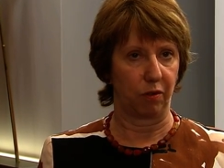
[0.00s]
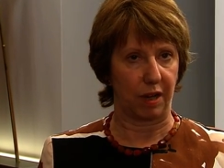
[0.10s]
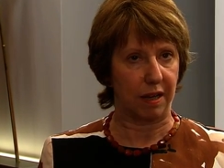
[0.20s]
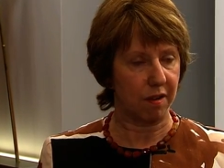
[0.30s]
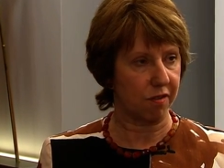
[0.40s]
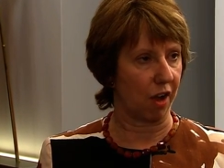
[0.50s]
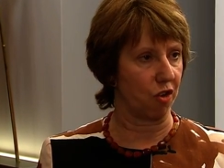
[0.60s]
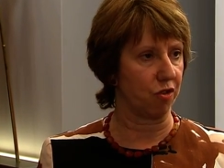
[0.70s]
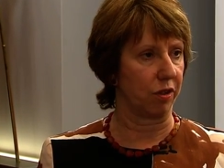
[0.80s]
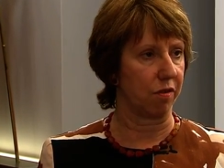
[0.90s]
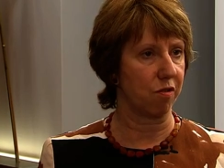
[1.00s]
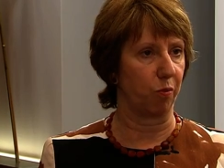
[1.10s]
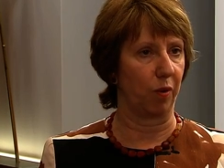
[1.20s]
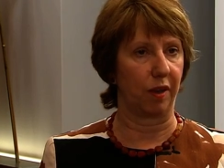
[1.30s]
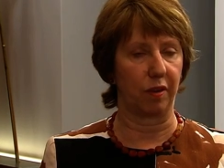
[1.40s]
in discussions
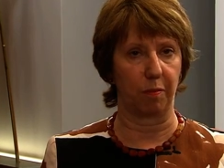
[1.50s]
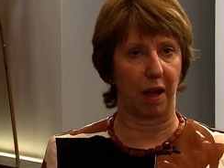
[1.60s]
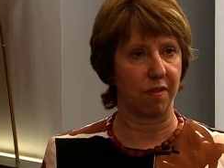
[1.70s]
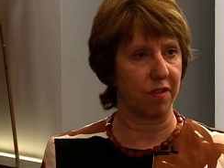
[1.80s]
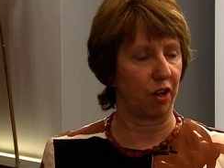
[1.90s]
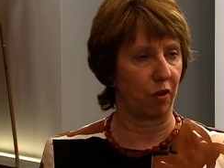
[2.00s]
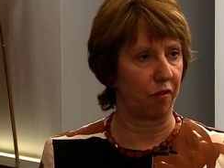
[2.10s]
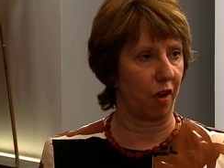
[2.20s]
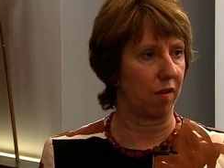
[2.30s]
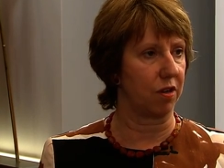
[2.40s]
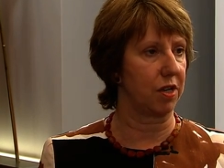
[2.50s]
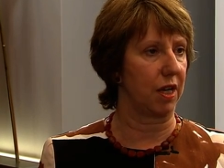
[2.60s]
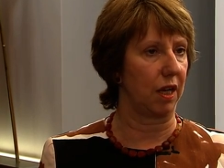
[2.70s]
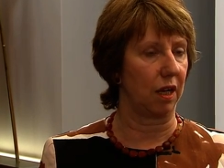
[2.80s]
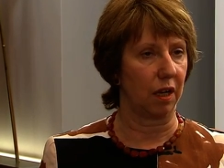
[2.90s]
with the Palestinian
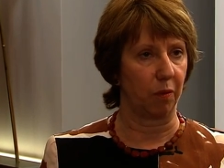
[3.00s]
Authority,